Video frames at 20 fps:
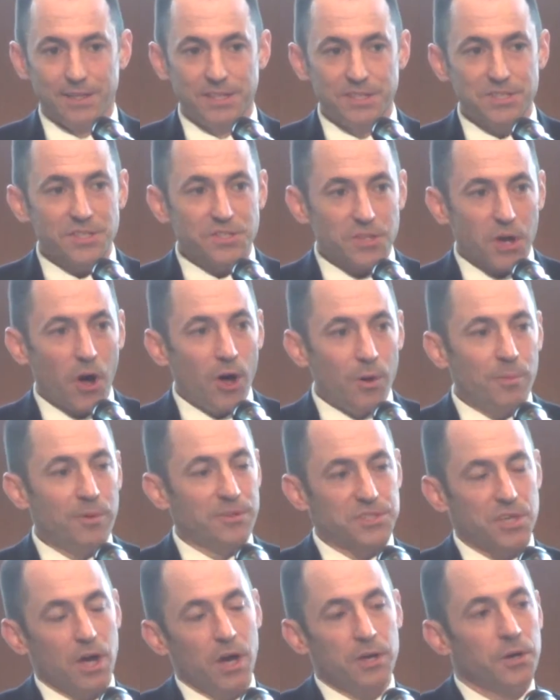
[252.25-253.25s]
This is
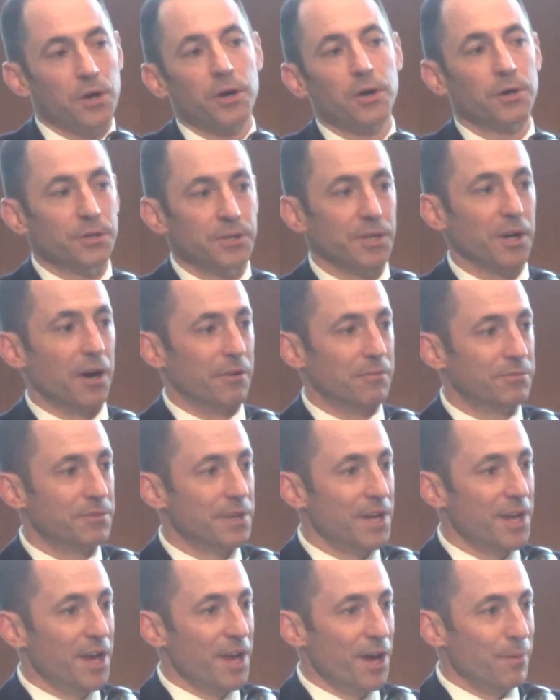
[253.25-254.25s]
almost unheard of
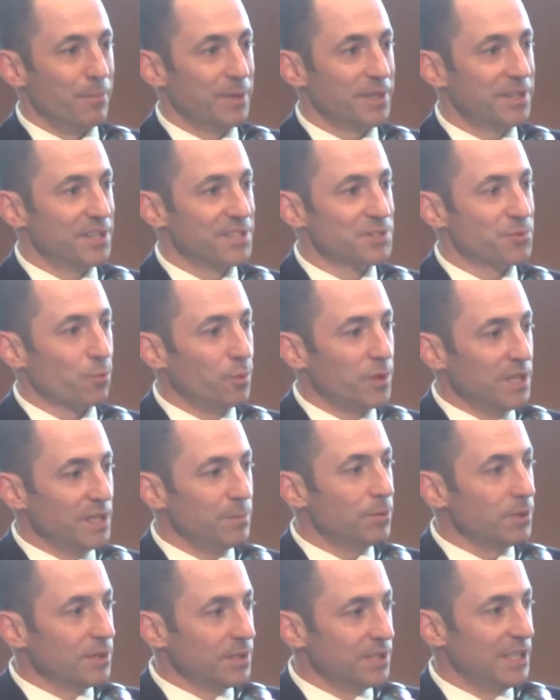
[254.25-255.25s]
because
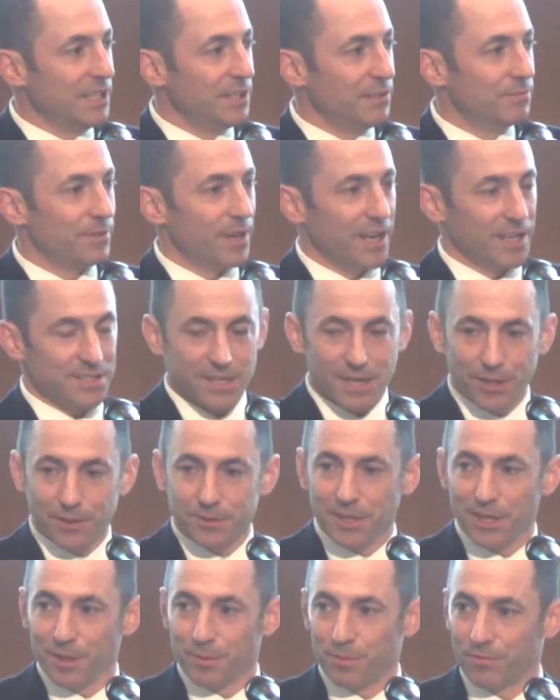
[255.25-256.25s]
we believe as
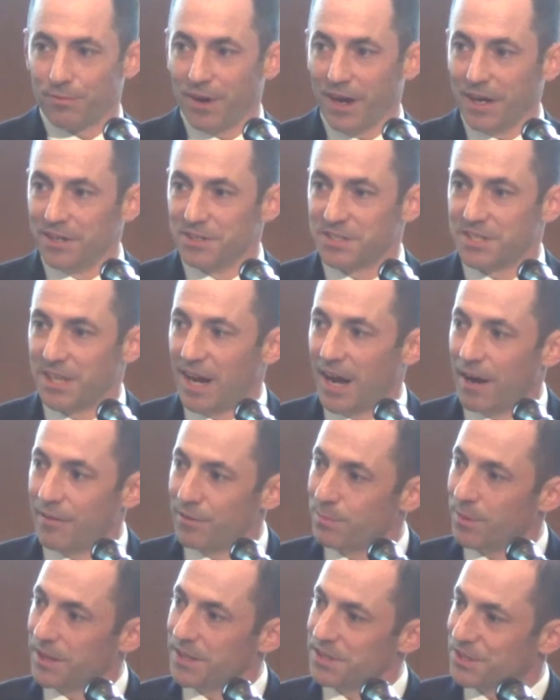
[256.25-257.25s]
healthcare providers that
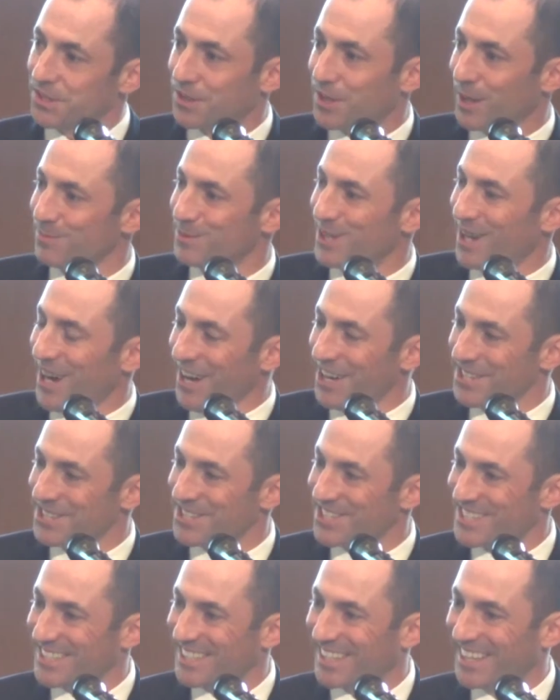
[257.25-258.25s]
everybody should come to
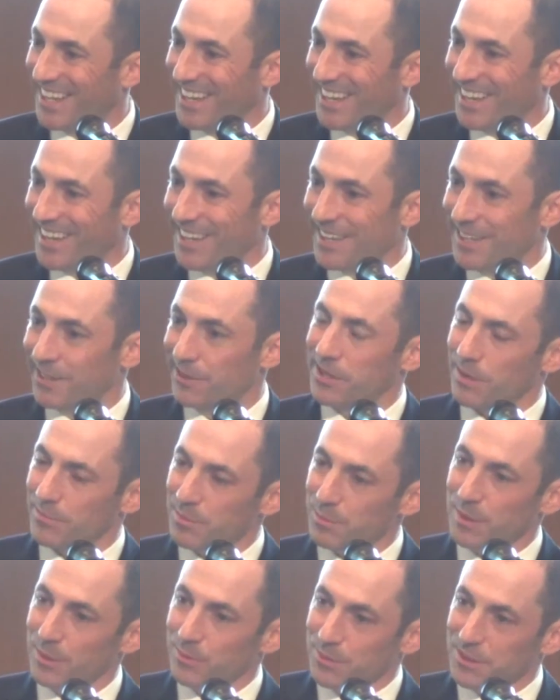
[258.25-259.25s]
us.
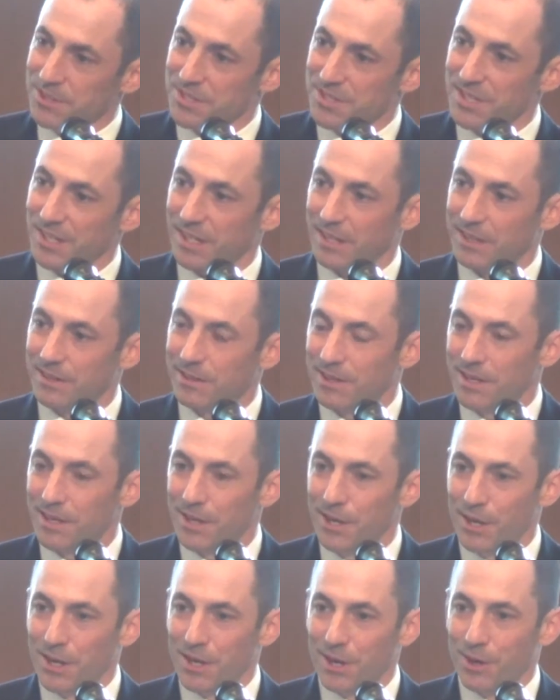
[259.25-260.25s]
Come to me when you're sick.
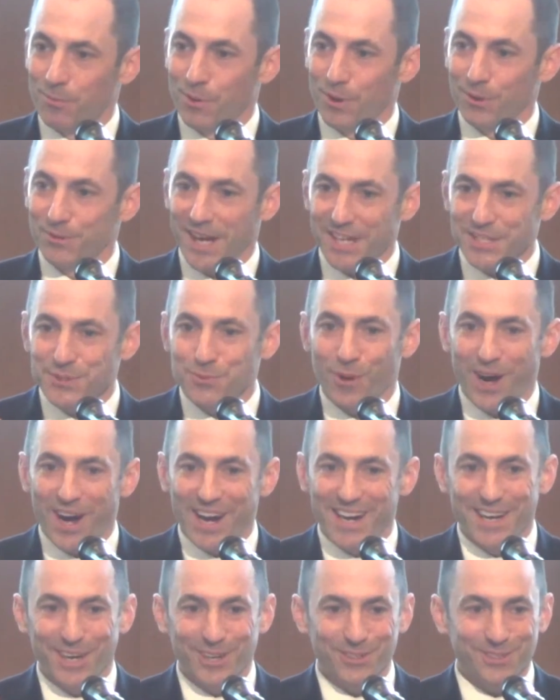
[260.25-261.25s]
Well, that's
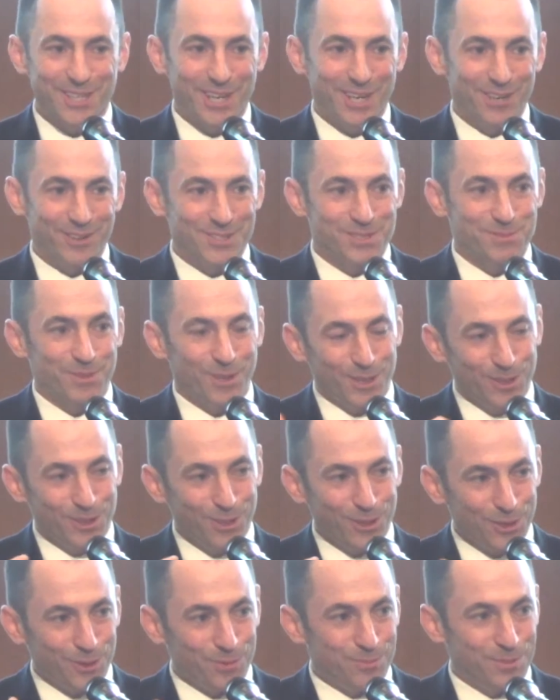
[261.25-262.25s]
why healthcare is a
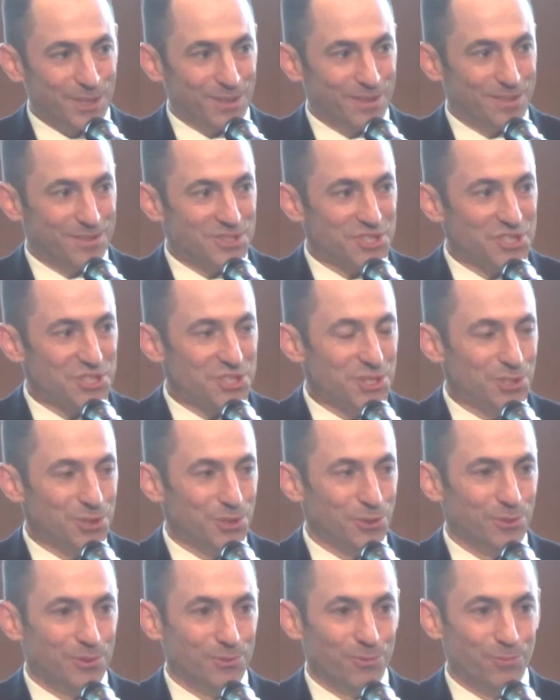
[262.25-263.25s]
little bit
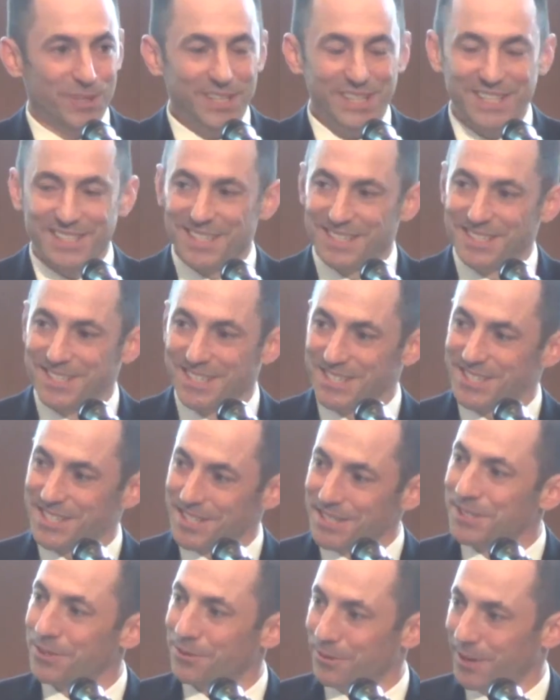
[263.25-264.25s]
skewed. We need to
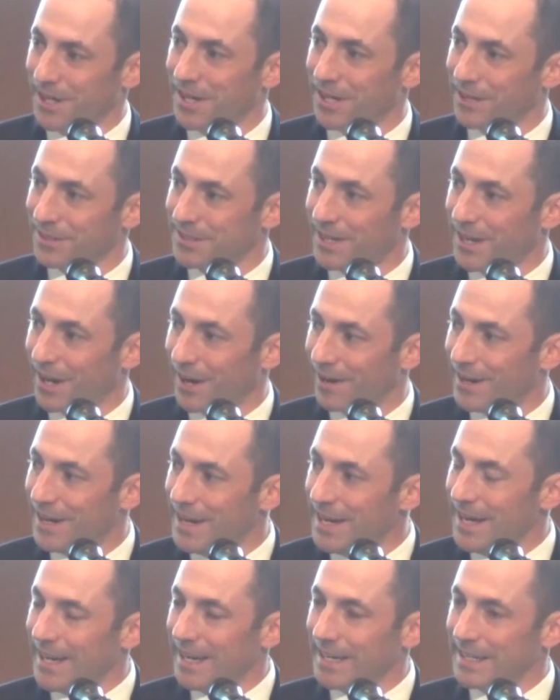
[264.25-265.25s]
disintegrate healthcare
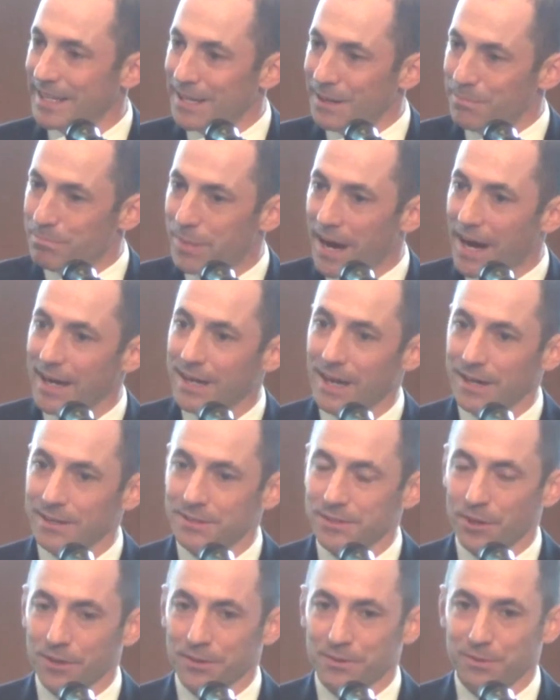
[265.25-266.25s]
and get it back
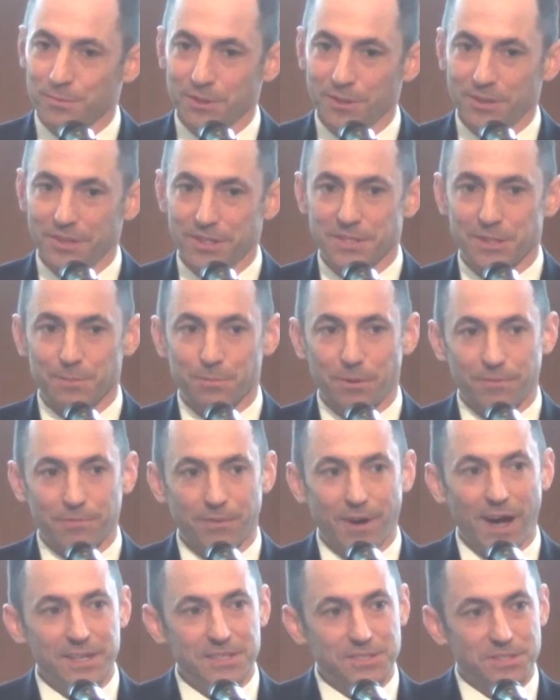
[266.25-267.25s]
out into our communities and
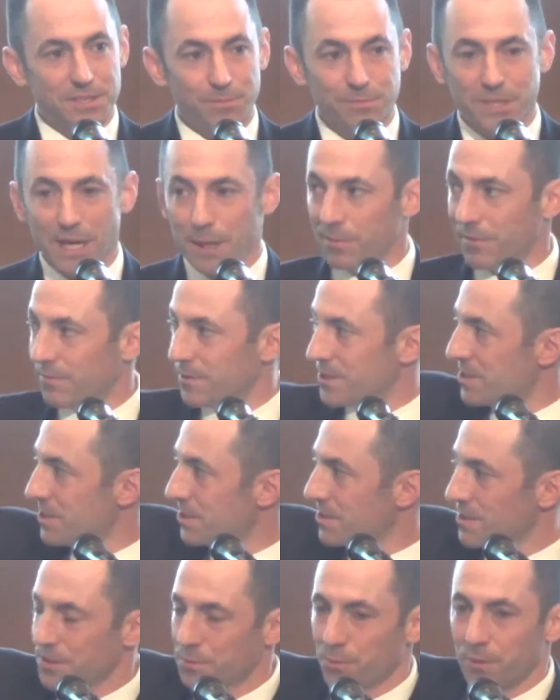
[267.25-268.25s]
provide some type of
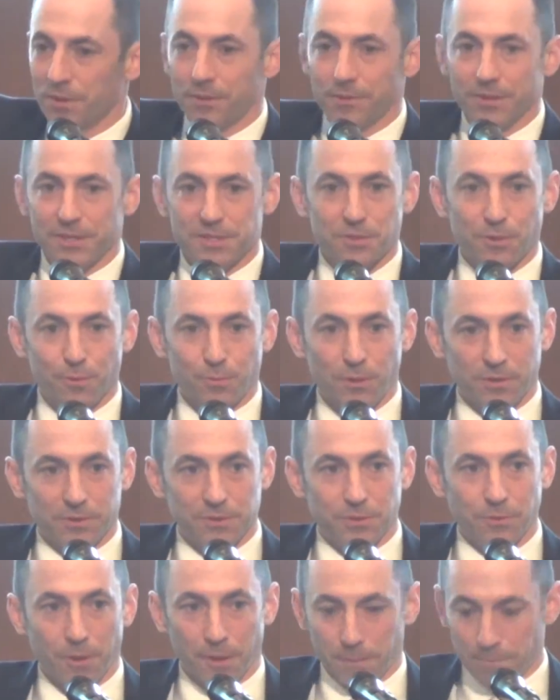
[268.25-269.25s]
assistance where there is no
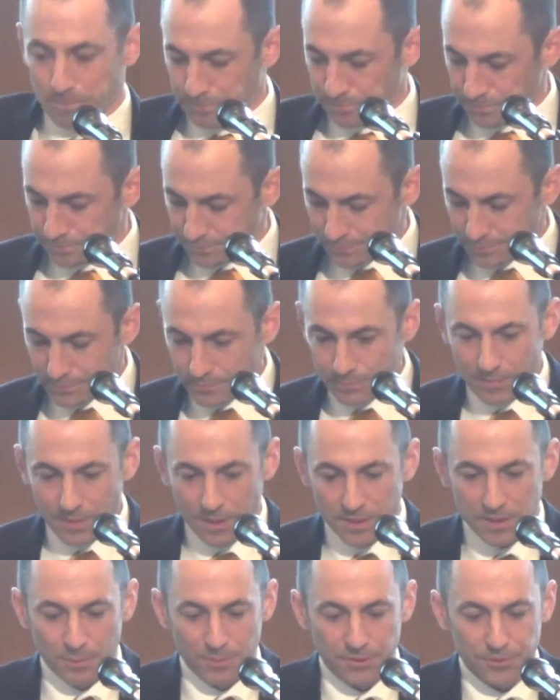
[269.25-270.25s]
wrong door.
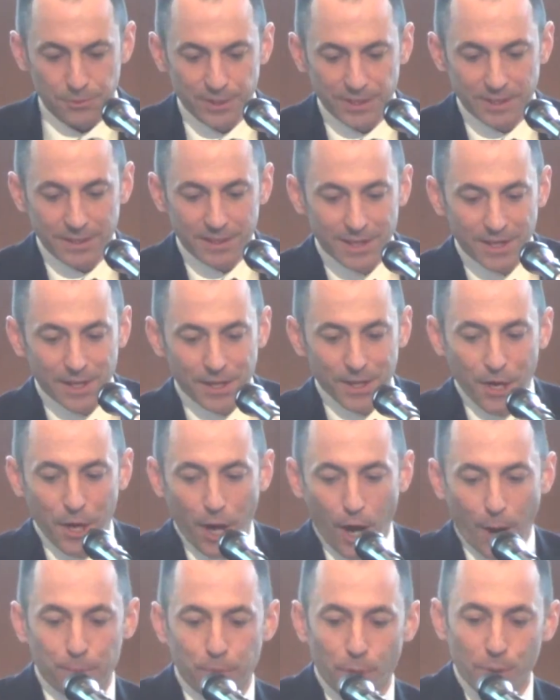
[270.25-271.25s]
Number 3,
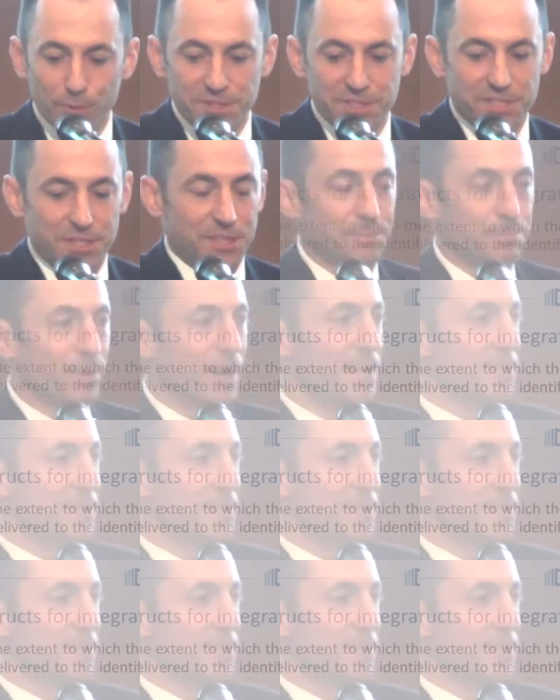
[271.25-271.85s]
approach to